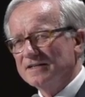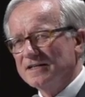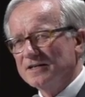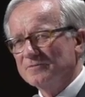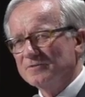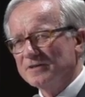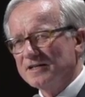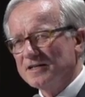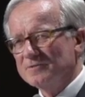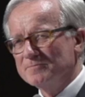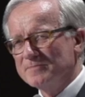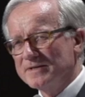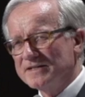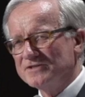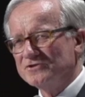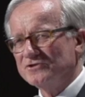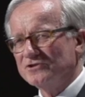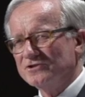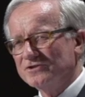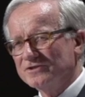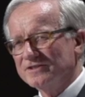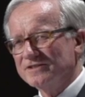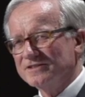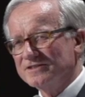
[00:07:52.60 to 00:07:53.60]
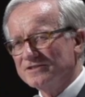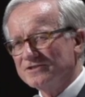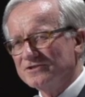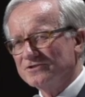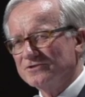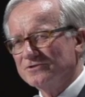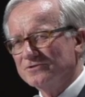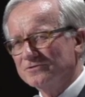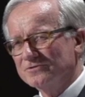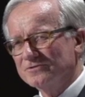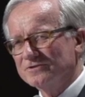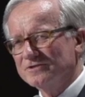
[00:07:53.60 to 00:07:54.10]
And when I mentioned this
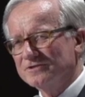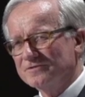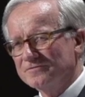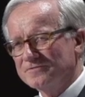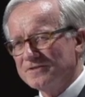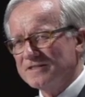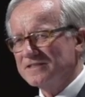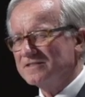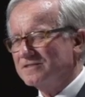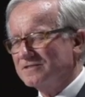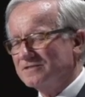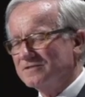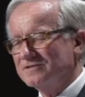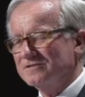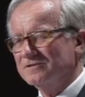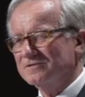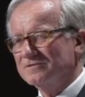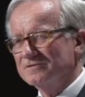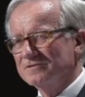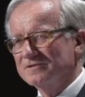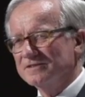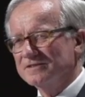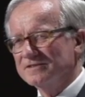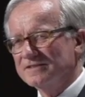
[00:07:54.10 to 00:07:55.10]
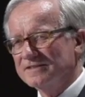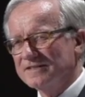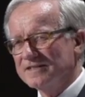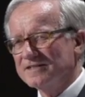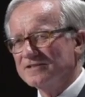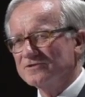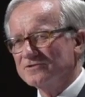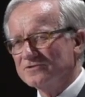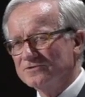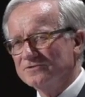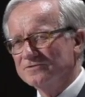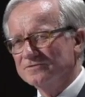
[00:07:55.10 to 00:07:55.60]
to the defence, to the
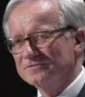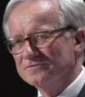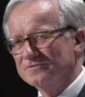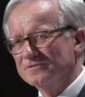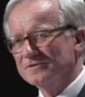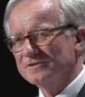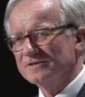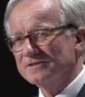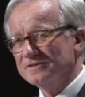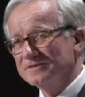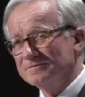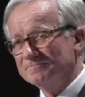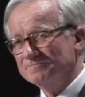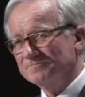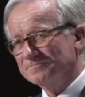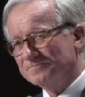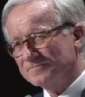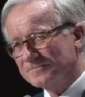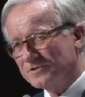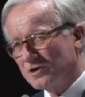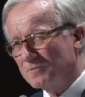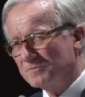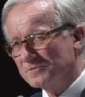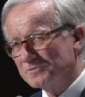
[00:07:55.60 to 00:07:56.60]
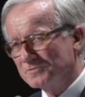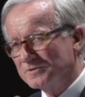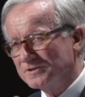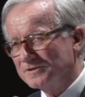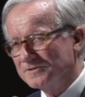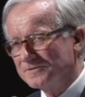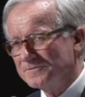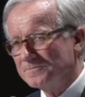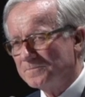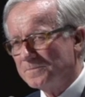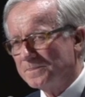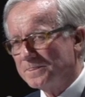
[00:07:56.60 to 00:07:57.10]
counsel for the
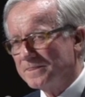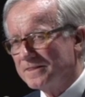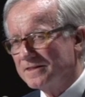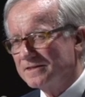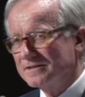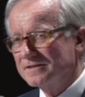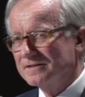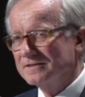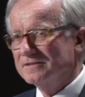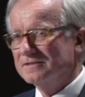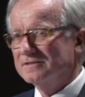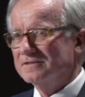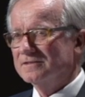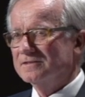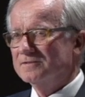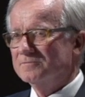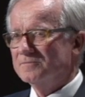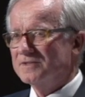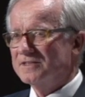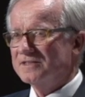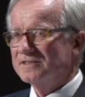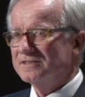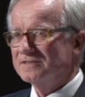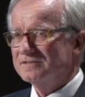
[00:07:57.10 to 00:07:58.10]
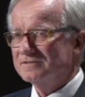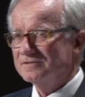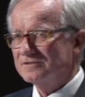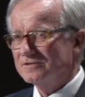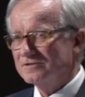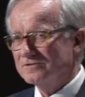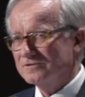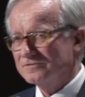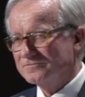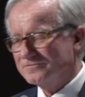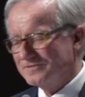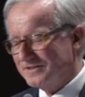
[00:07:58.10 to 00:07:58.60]
Commonwealth, my
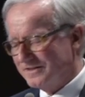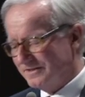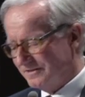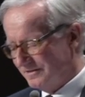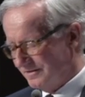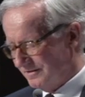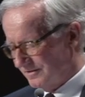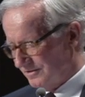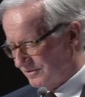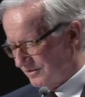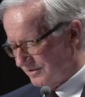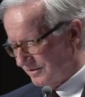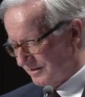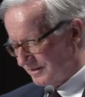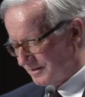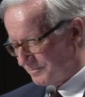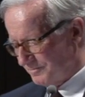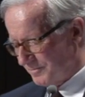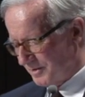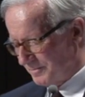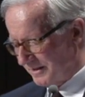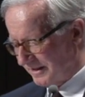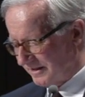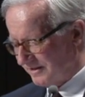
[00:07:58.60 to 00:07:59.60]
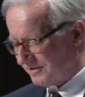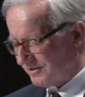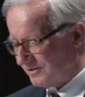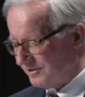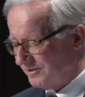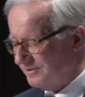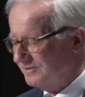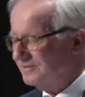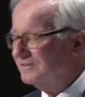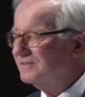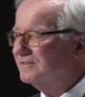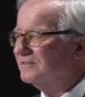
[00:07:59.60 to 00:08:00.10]
old friend and colleague Bob
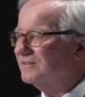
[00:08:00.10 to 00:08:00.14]
Ellicott, he